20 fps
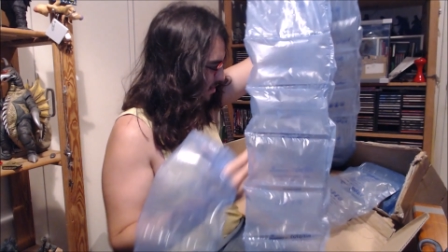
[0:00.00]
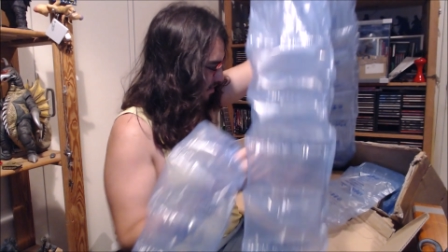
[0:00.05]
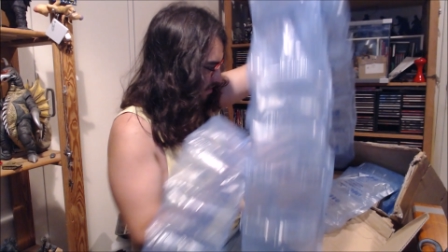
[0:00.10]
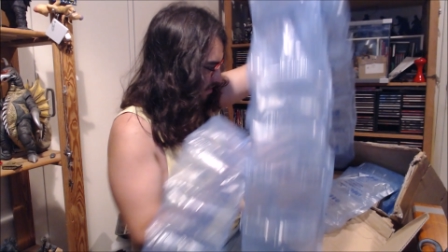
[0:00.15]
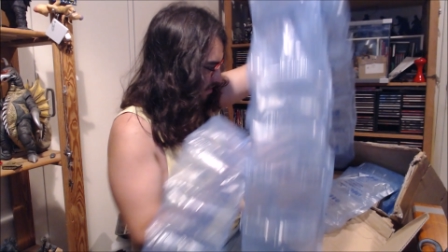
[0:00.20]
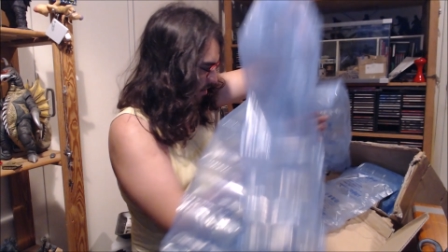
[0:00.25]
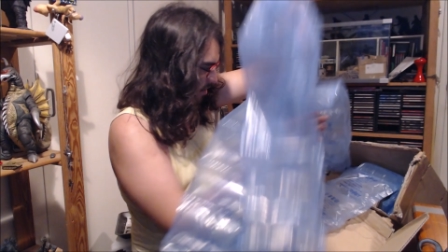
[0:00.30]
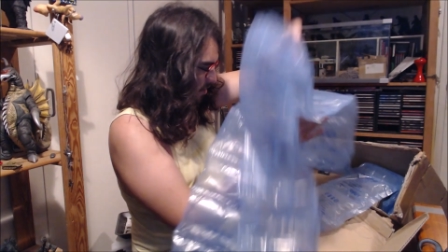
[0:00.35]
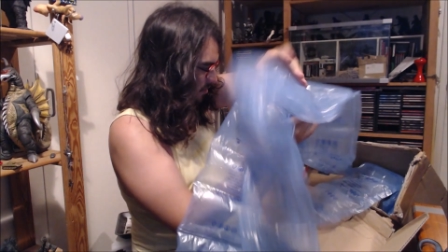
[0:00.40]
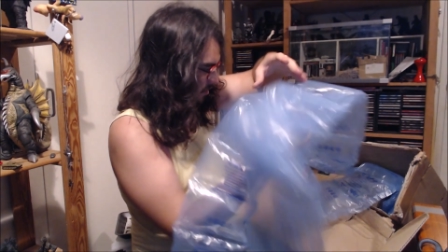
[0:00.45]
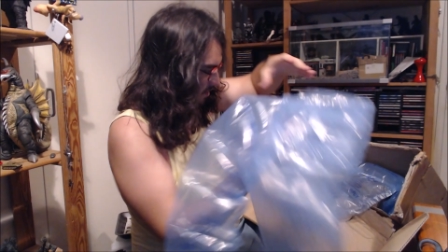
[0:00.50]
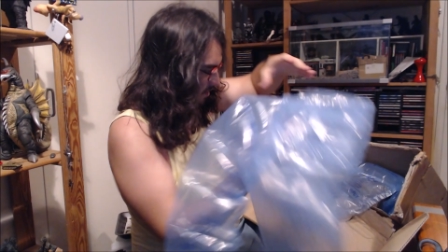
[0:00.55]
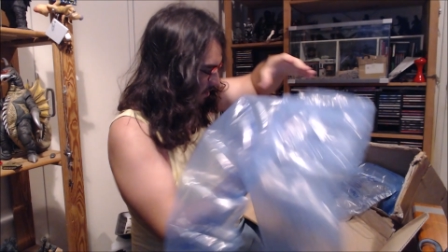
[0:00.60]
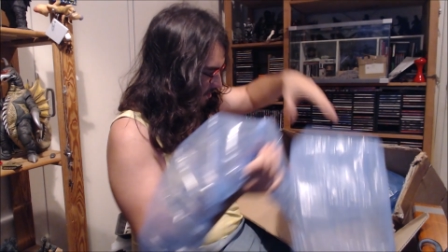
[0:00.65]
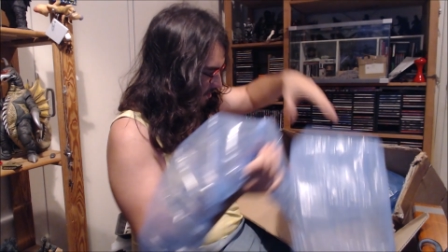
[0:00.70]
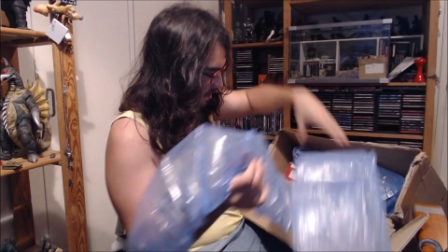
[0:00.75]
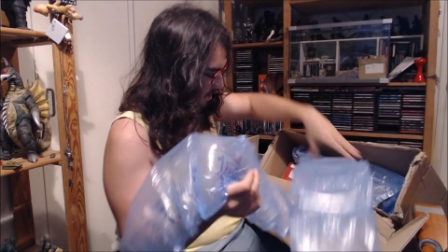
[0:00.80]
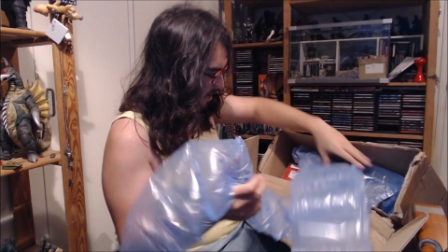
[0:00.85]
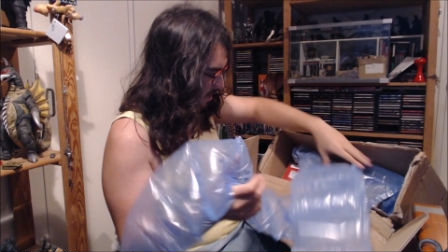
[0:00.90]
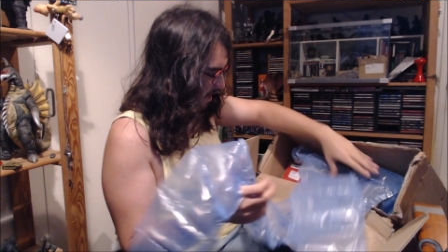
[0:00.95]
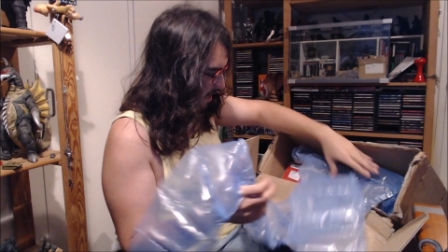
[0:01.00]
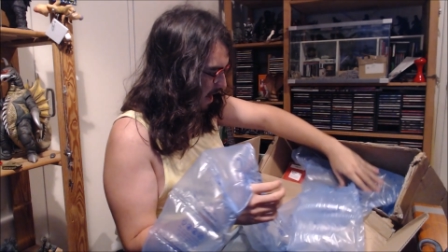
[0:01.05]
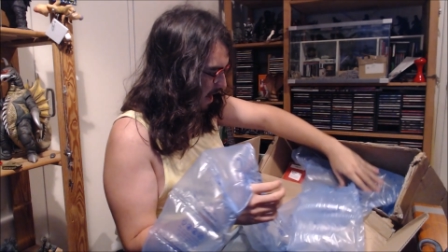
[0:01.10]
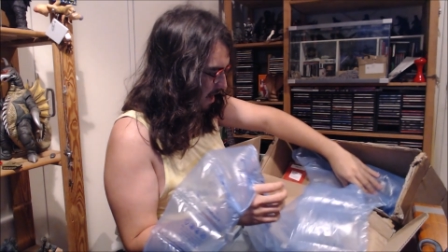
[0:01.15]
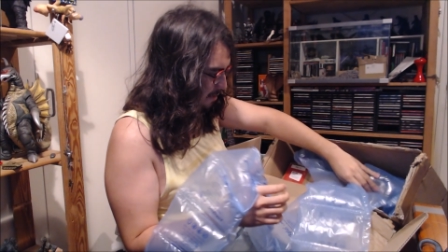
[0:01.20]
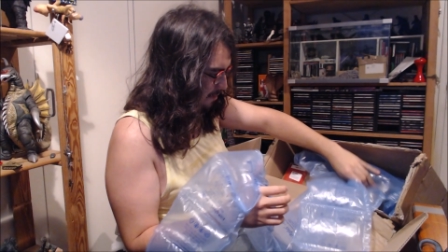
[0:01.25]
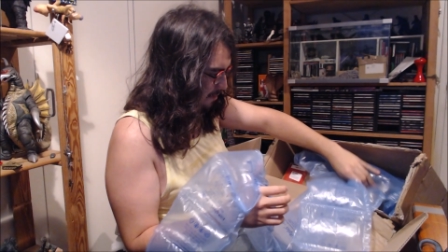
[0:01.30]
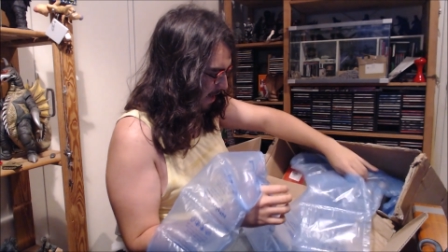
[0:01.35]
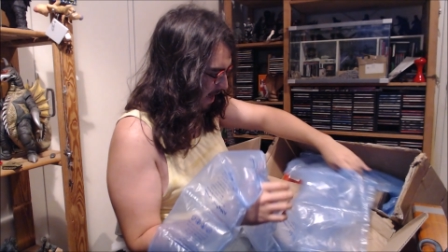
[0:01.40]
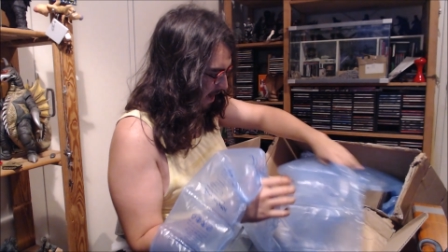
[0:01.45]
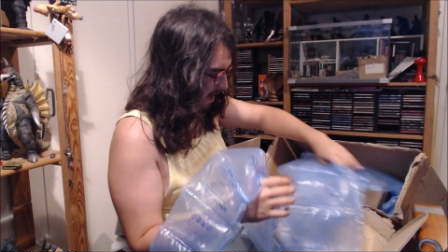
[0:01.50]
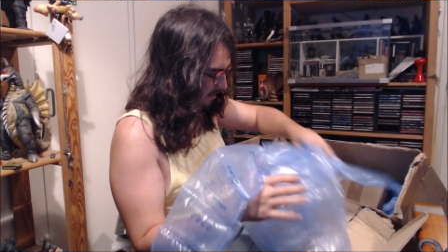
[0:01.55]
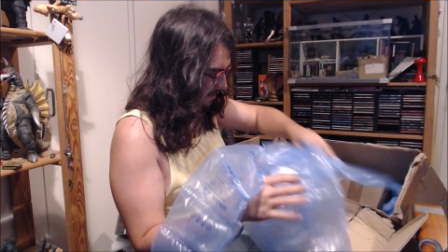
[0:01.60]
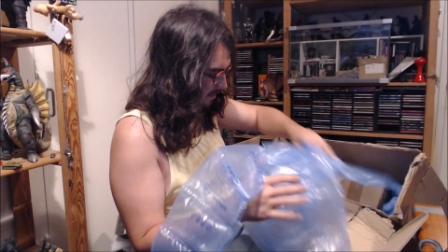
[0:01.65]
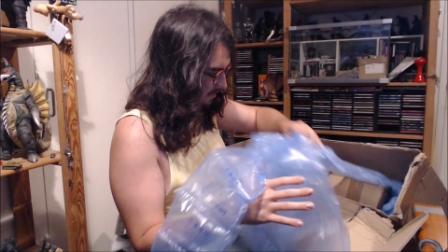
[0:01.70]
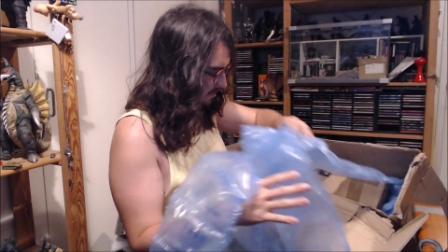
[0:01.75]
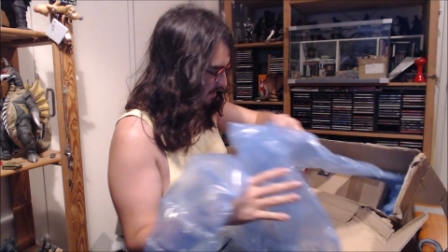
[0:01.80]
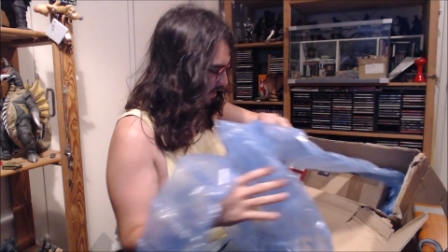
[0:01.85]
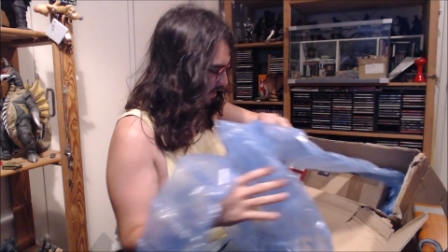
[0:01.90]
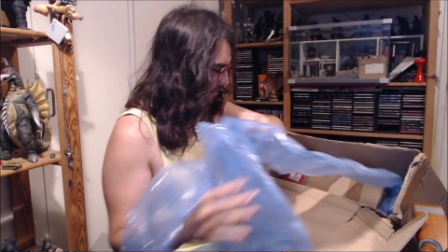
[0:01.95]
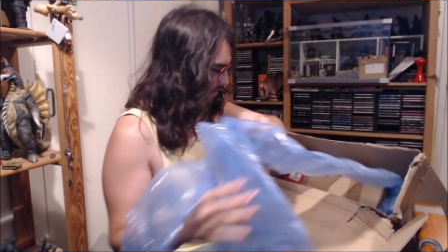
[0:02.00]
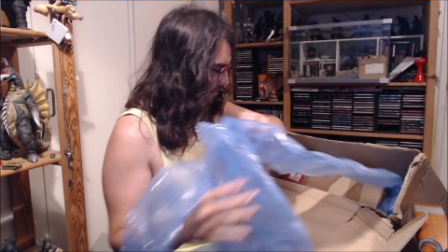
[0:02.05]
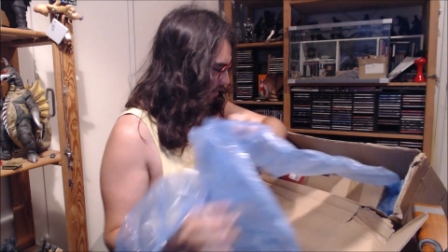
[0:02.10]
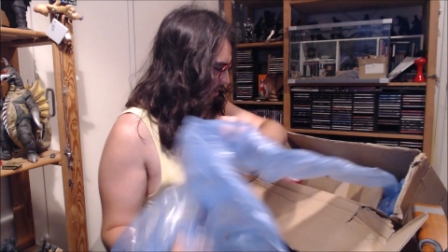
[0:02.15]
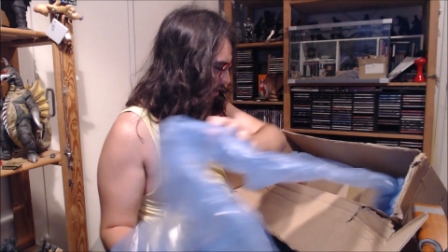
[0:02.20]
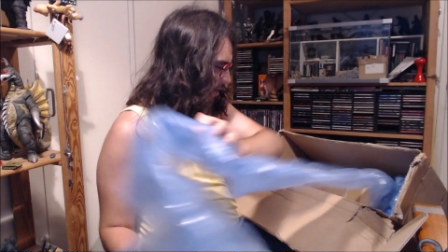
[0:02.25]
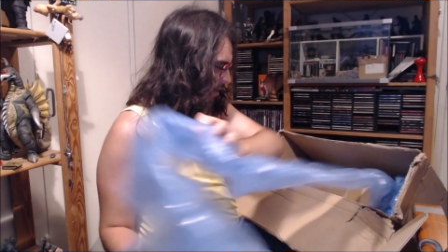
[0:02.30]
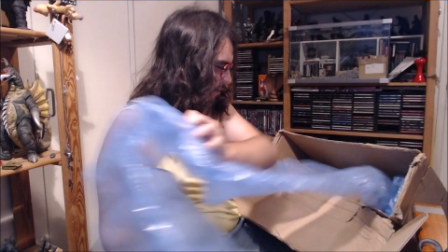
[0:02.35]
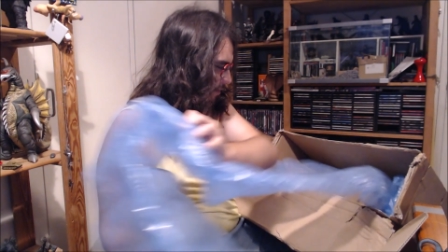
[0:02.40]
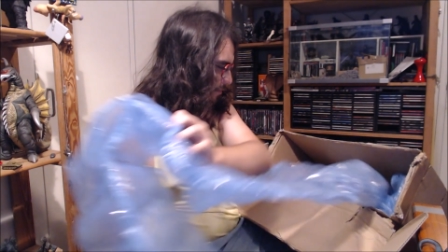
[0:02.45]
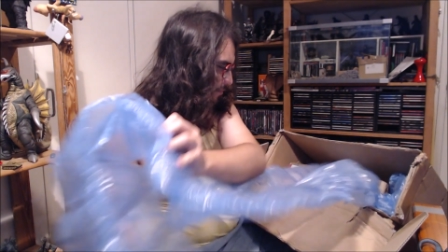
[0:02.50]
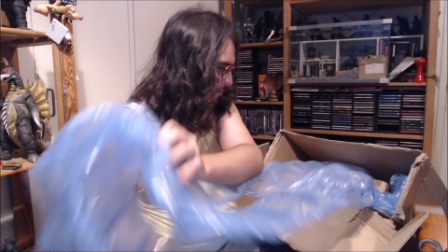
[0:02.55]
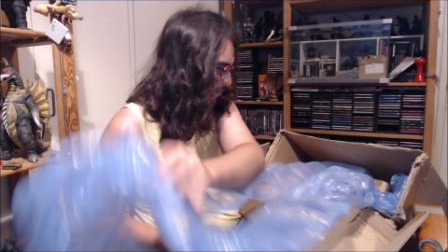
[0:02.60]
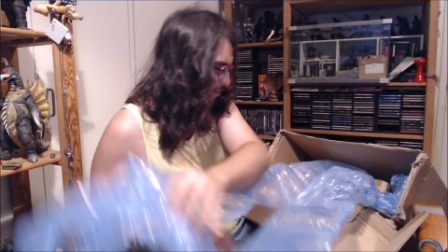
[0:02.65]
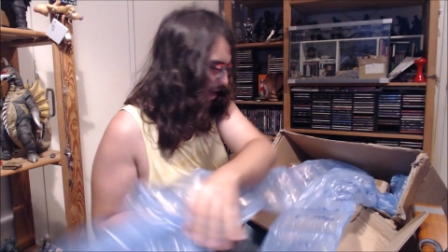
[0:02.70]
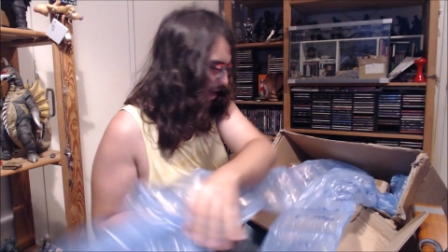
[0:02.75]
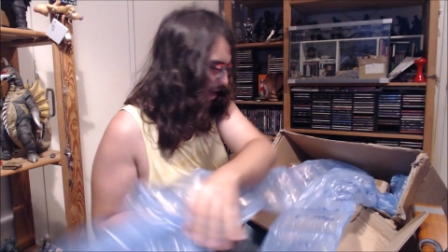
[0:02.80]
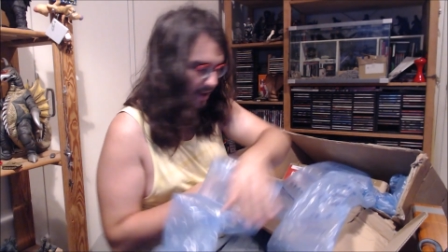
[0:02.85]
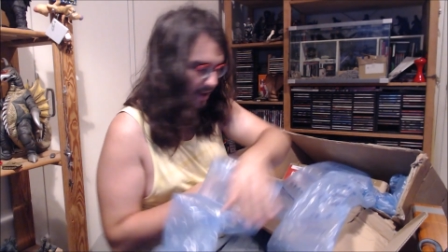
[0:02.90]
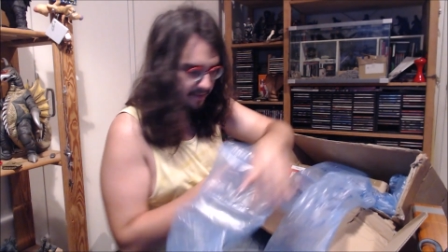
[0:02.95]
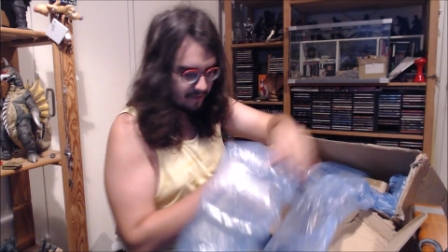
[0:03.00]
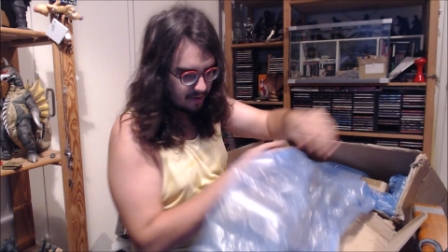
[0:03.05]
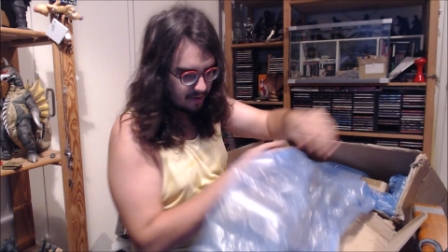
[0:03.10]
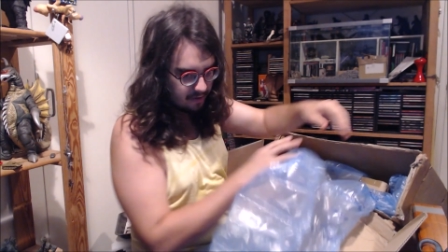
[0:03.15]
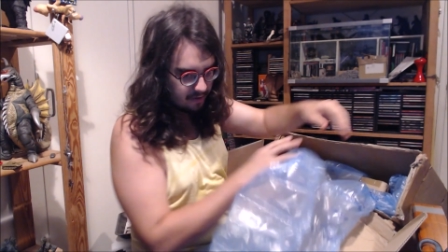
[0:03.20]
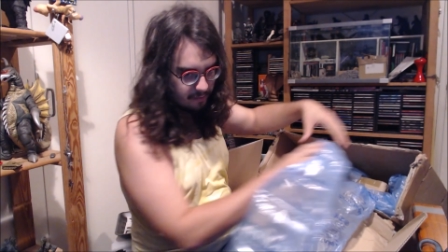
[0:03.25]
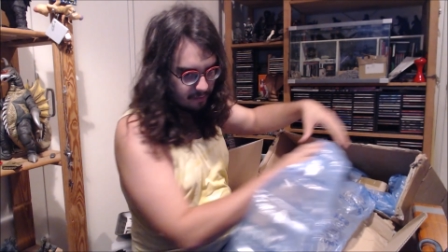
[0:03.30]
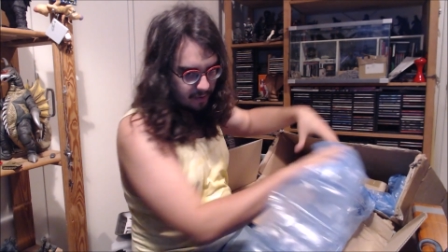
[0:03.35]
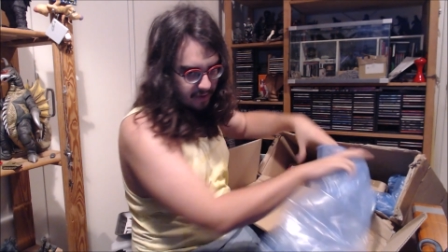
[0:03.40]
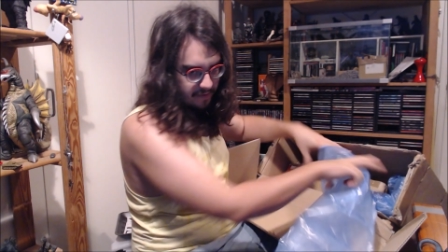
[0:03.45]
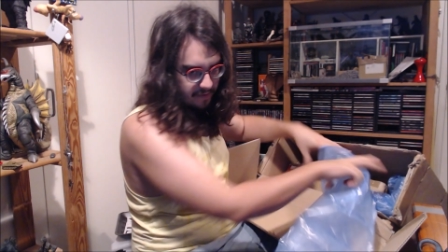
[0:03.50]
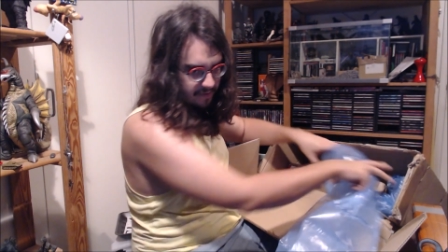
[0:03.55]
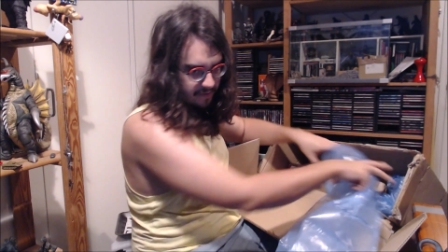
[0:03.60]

Just all these little airbag stuff that they pack things with.